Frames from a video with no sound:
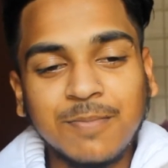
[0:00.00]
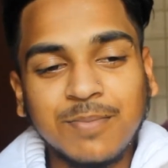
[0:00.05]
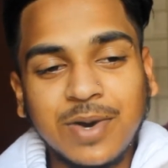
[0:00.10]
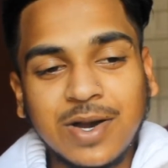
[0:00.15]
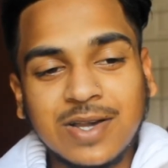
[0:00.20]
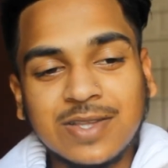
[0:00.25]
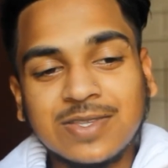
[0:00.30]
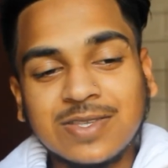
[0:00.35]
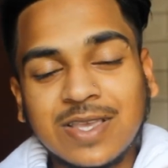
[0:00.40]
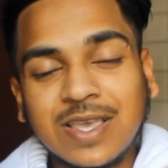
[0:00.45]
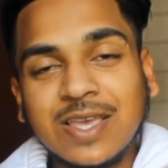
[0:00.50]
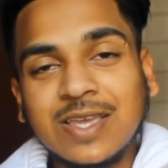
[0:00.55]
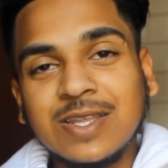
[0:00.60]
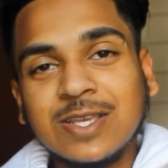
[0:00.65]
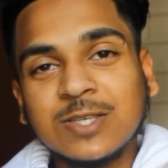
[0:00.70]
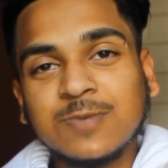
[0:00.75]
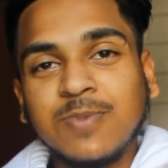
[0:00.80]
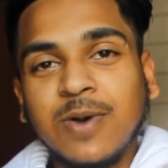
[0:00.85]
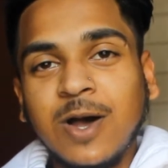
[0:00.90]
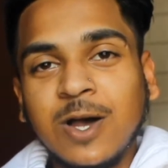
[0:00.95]
But it
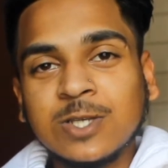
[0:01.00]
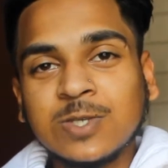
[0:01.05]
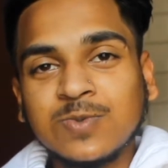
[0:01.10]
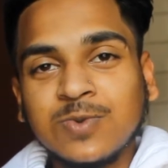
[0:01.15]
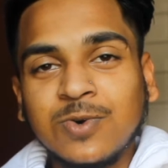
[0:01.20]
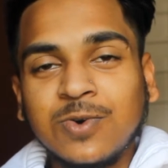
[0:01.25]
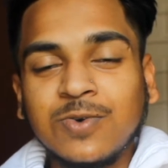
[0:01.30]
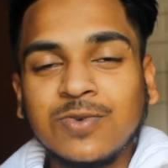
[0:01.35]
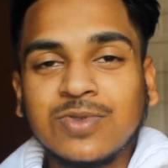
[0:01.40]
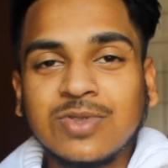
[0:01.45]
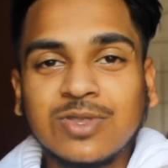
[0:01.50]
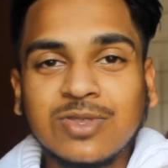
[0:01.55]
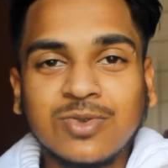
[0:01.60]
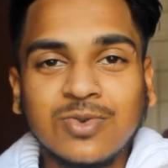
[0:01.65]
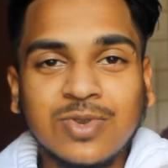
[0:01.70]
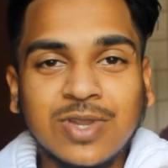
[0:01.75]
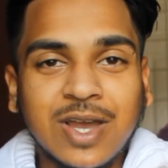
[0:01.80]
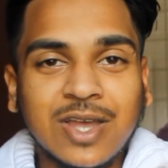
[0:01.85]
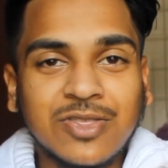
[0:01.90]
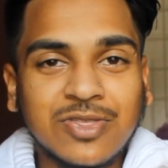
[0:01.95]
is possible.
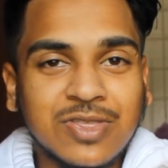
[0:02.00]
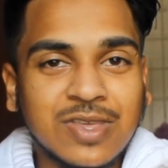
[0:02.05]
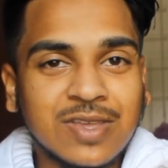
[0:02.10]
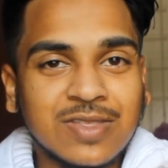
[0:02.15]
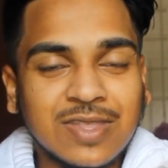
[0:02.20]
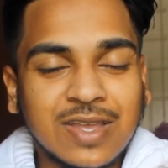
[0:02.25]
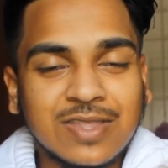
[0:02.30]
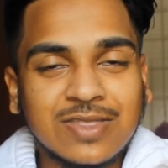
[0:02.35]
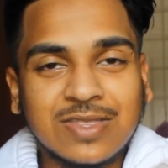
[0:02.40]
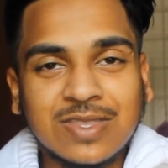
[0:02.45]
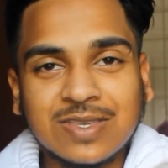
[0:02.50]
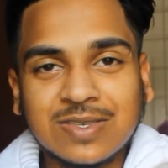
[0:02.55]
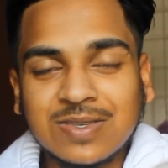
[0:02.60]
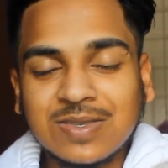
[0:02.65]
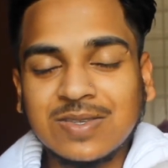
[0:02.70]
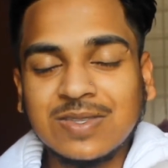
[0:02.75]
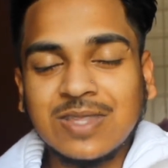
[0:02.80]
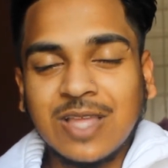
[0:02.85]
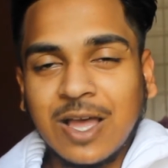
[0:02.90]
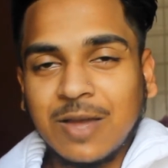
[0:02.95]
Do not think that
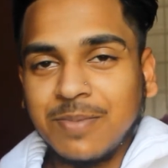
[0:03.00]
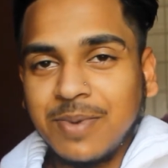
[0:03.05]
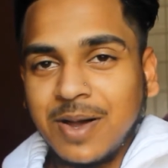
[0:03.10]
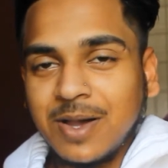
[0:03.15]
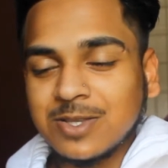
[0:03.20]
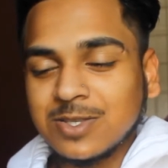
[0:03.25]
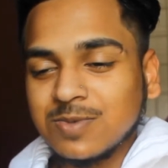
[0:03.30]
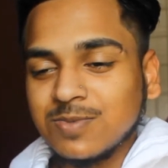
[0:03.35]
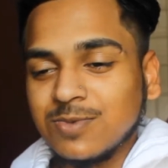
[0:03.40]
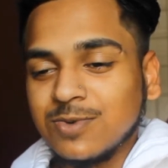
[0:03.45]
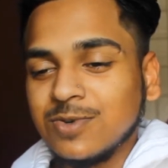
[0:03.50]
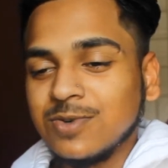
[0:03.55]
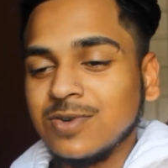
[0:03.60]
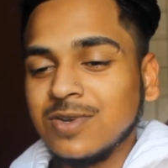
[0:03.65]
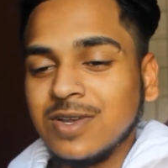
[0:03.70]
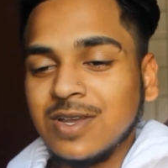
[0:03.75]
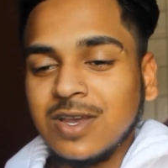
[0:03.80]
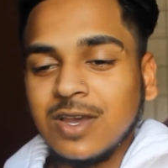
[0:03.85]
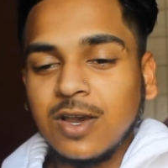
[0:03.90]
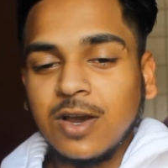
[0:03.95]
this is not possible.
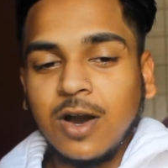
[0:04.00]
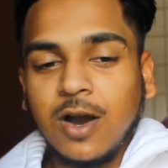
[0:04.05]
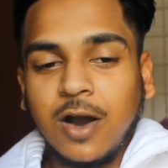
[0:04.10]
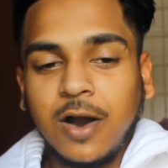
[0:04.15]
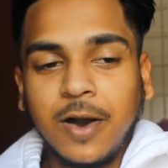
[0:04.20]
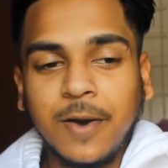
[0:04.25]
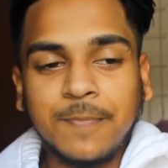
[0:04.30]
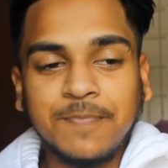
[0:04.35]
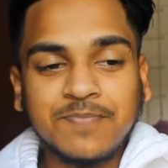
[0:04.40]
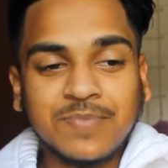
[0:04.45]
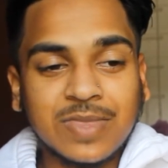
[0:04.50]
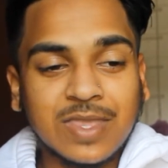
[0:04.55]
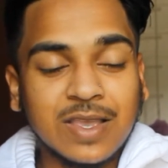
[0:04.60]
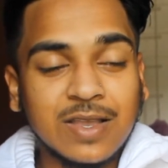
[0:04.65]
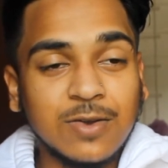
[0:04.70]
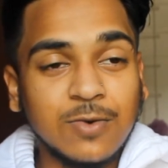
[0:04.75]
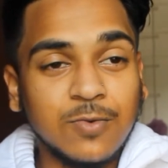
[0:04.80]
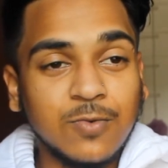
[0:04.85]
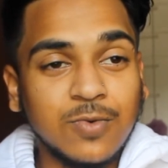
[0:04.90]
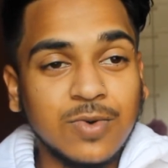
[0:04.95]
Um,
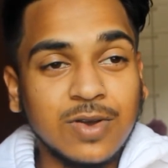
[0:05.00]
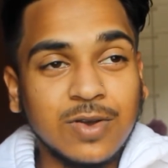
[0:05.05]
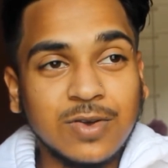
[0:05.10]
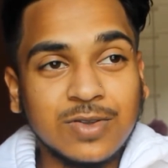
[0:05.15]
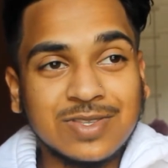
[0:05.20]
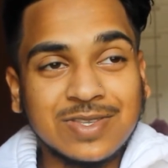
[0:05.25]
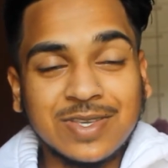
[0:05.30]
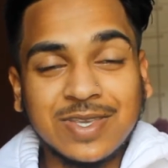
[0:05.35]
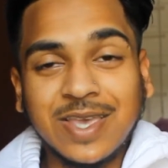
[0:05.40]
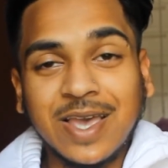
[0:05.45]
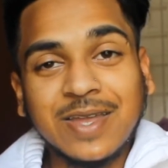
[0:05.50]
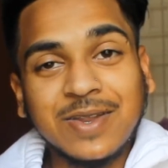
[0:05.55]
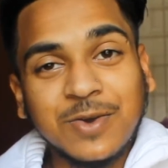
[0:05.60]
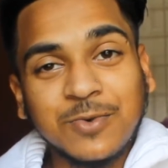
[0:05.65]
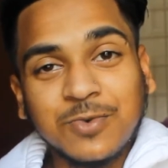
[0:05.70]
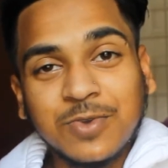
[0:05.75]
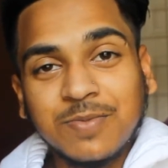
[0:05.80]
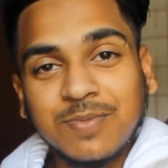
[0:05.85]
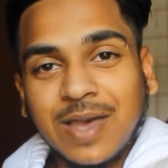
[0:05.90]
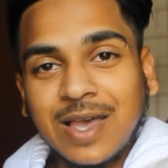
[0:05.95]
to get a
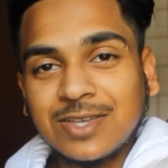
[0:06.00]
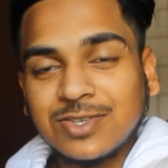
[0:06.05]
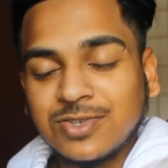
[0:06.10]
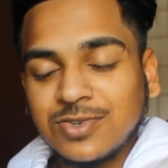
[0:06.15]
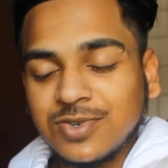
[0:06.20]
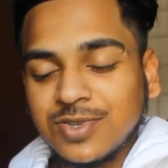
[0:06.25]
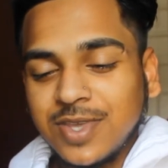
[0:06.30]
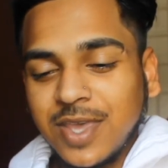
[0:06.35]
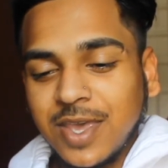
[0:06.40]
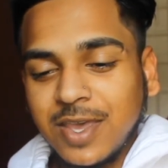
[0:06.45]
remastered